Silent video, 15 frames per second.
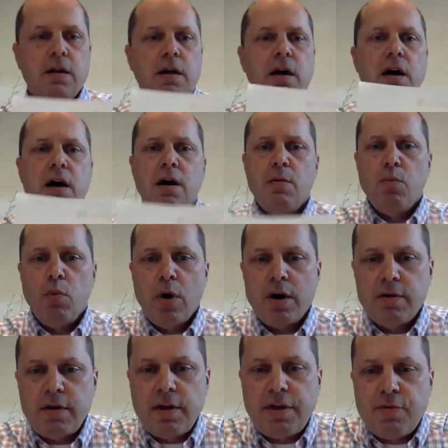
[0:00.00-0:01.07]
What
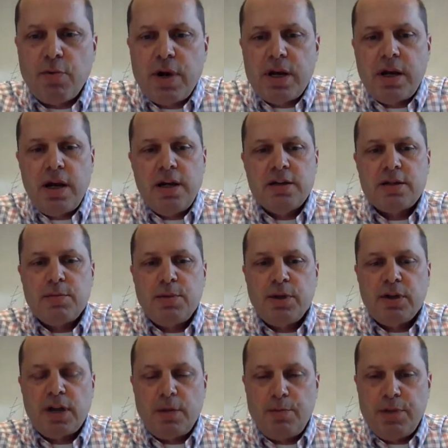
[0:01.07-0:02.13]
are the 3 keys to
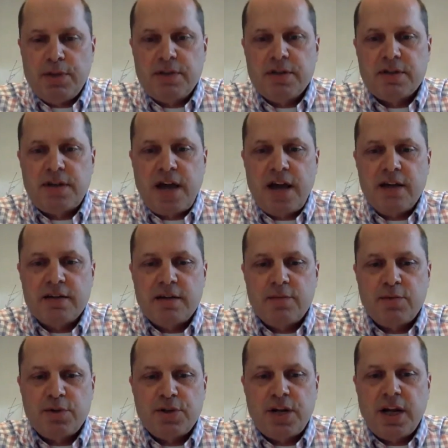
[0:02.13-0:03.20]
building a business case
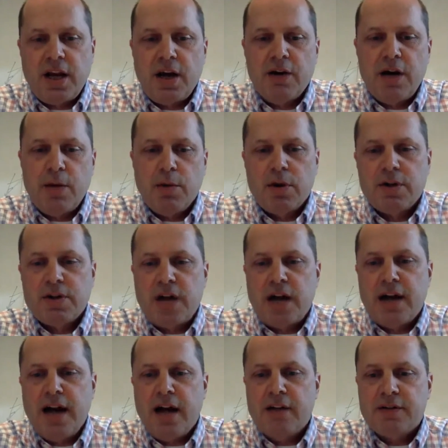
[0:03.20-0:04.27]
and presenting our network design
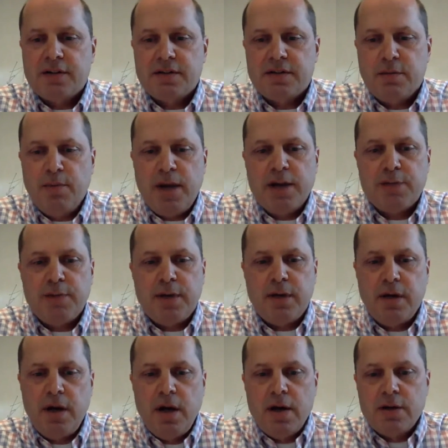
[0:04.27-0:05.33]
analysis to management
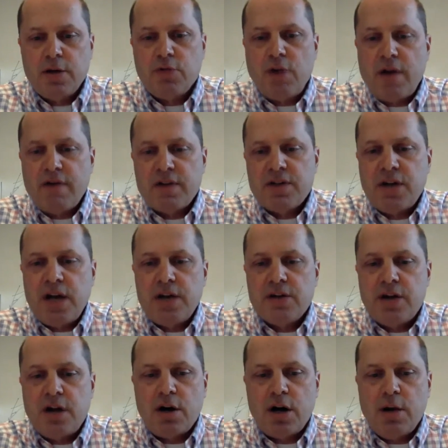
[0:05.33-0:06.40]
to drive a change
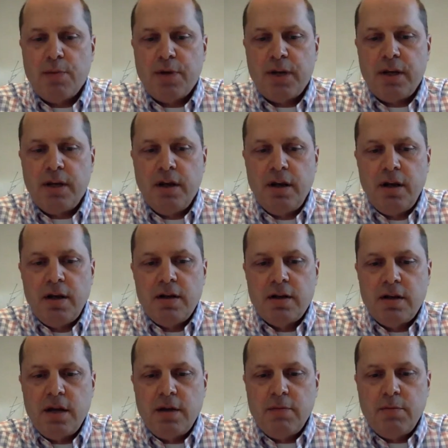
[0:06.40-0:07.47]
company
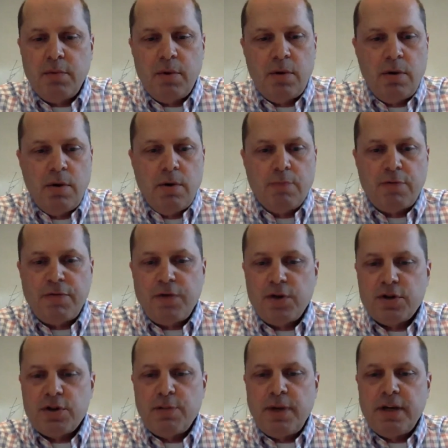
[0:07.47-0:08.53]
that
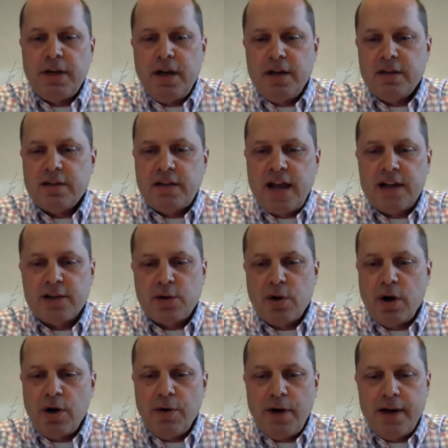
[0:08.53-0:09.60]
prefers to maintain the status
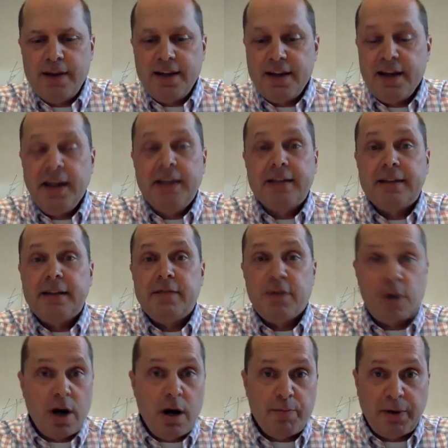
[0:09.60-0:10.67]
quo? I think you need to leave
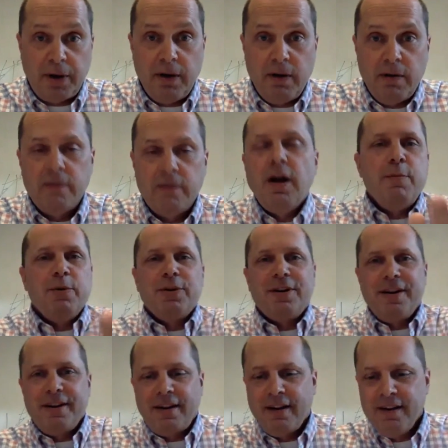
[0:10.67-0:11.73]
your company. No, I'm only
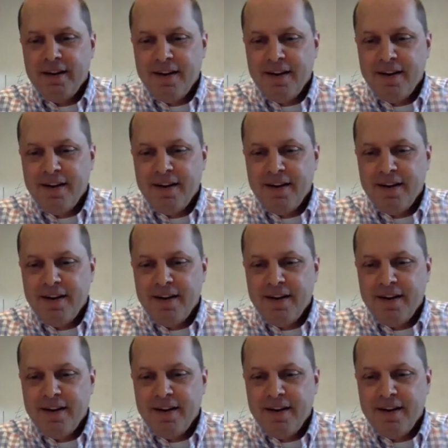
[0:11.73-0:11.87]
kidding.